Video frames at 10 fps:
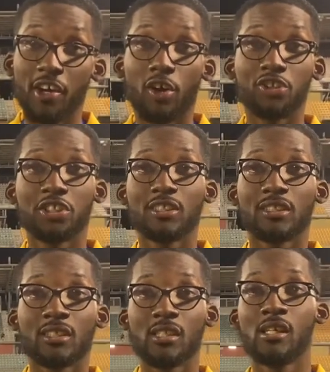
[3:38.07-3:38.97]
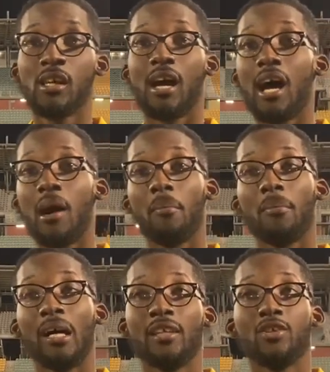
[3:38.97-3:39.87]
Hutchinson,
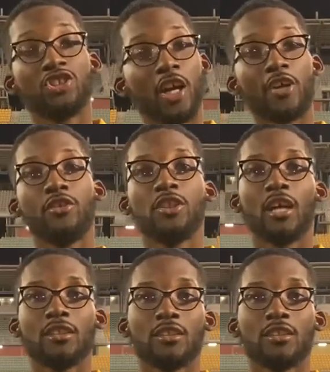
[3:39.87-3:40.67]
and Dujuan Richards.